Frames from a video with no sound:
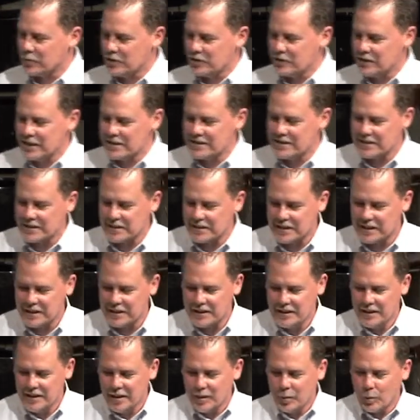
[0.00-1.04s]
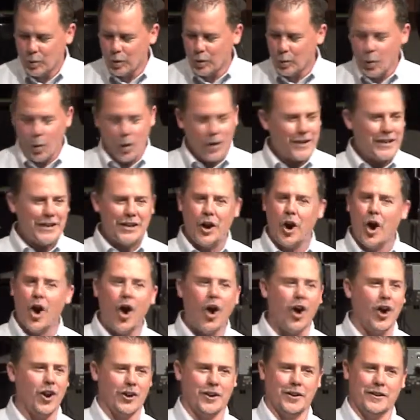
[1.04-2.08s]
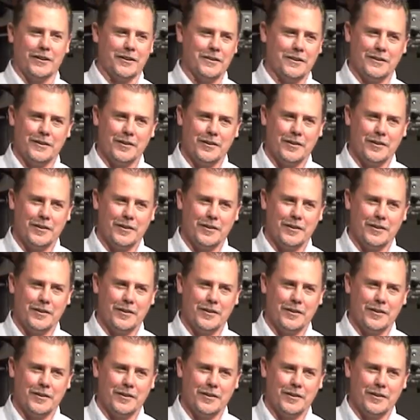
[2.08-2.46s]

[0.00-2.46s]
realizing that we're working hard.